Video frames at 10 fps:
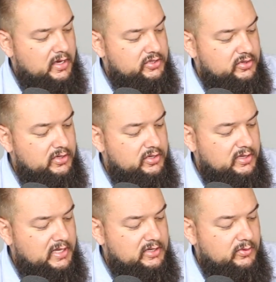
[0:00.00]
as soon as you
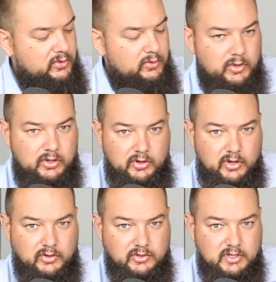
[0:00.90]
touch it with your
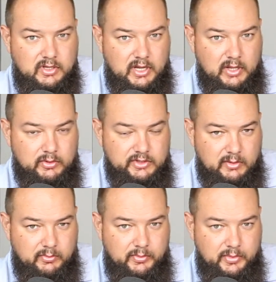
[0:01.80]
nose, it will
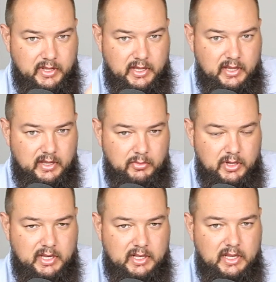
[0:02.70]
jump there
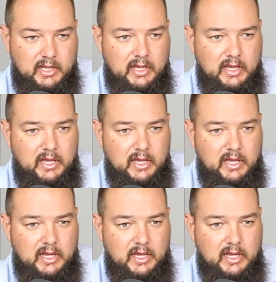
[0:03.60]
immediately.